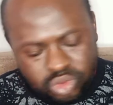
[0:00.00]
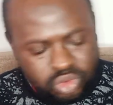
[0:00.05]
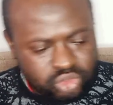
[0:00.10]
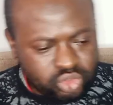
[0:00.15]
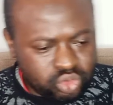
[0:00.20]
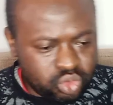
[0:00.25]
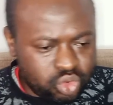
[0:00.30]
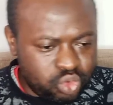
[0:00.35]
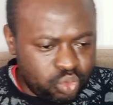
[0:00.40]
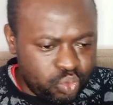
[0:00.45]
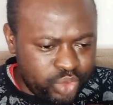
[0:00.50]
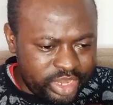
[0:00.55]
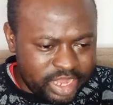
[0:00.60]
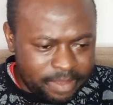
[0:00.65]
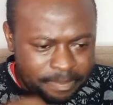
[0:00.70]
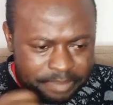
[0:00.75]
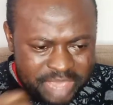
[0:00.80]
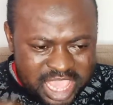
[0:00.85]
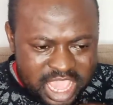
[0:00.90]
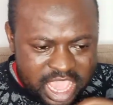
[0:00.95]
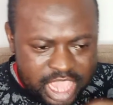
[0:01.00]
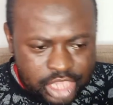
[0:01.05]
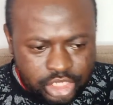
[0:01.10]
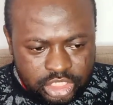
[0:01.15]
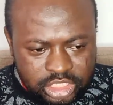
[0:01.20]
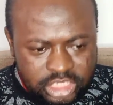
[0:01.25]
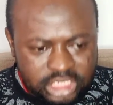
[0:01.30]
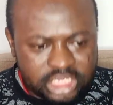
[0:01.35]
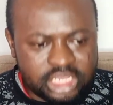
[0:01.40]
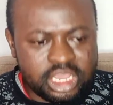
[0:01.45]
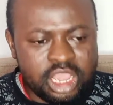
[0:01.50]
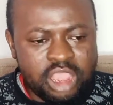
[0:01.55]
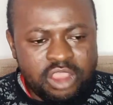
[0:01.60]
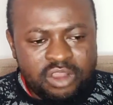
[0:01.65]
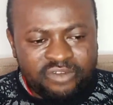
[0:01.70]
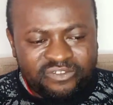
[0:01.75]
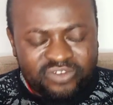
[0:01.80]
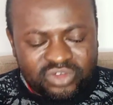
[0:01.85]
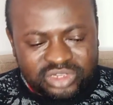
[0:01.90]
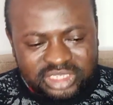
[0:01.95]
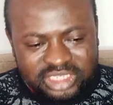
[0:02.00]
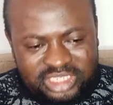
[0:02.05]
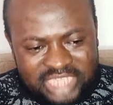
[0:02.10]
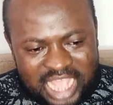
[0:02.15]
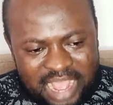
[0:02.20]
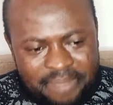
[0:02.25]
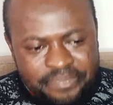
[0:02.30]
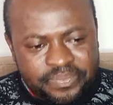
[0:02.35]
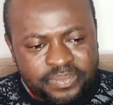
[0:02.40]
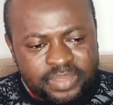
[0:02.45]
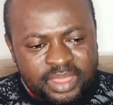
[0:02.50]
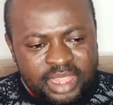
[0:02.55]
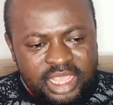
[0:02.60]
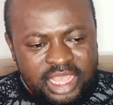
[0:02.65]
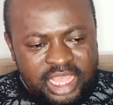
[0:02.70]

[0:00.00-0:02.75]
also with a PhD, for some,